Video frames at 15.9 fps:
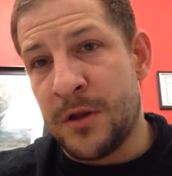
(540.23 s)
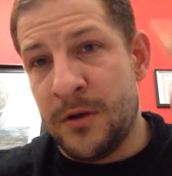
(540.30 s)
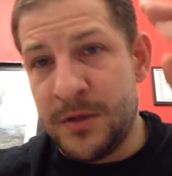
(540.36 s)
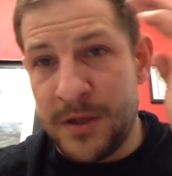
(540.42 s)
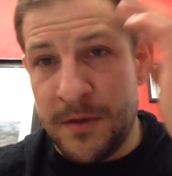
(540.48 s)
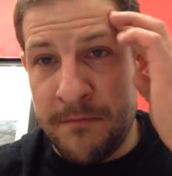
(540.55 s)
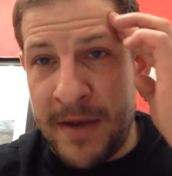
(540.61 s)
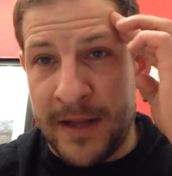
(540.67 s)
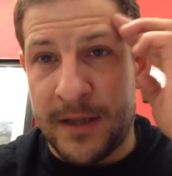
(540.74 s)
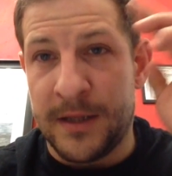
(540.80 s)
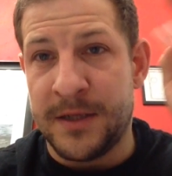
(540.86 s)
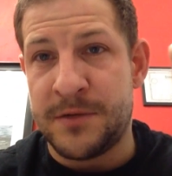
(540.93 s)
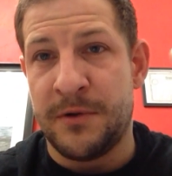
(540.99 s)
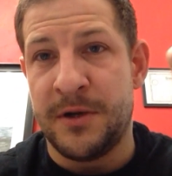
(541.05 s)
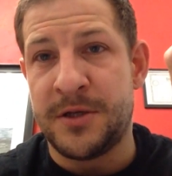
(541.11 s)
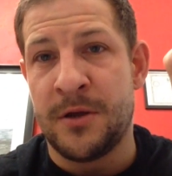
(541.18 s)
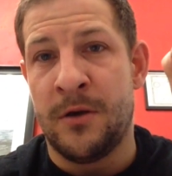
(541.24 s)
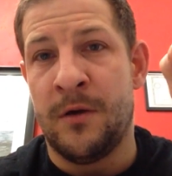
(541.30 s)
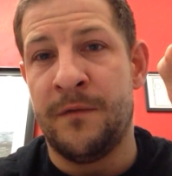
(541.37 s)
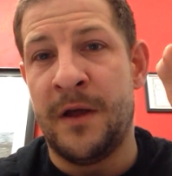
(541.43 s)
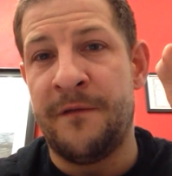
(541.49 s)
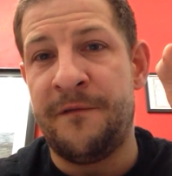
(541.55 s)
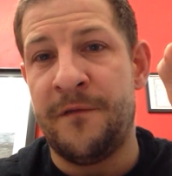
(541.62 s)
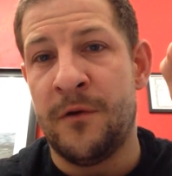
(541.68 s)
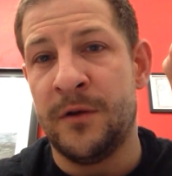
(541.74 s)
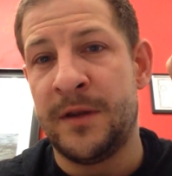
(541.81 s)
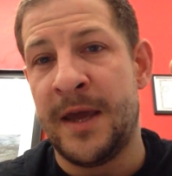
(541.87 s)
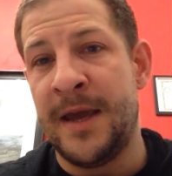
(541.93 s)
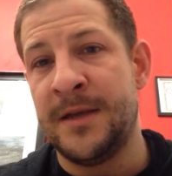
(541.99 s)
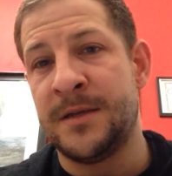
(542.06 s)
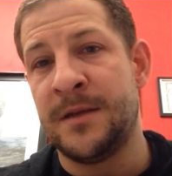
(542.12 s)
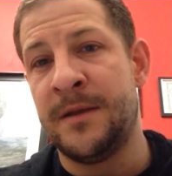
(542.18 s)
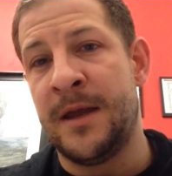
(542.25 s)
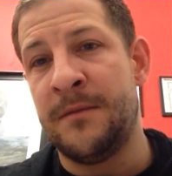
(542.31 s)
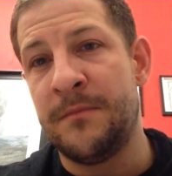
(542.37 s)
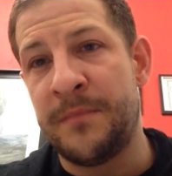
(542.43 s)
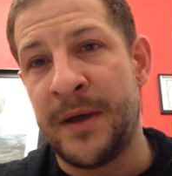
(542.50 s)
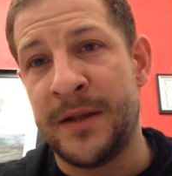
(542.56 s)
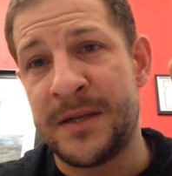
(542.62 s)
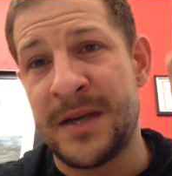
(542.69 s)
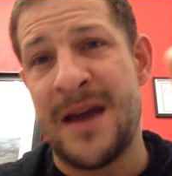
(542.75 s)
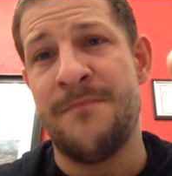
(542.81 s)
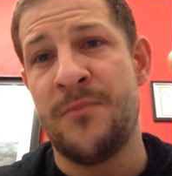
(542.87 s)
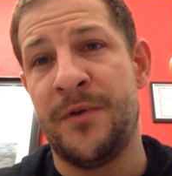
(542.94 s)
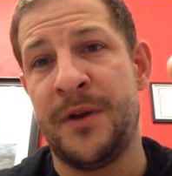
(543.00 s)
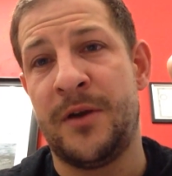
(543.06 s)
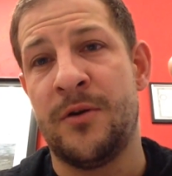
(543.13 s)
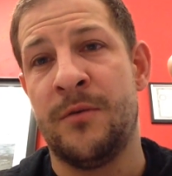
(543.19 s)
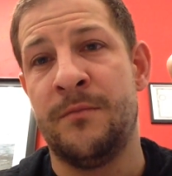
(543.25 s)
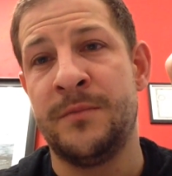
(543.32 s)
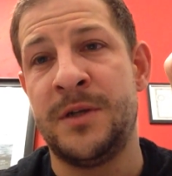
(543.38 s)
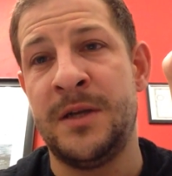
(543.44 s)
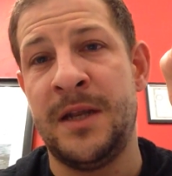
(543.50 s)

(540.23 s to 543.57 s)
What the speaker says: as long as you're mentally switched on over that 4 days, and then by the time Monday comes,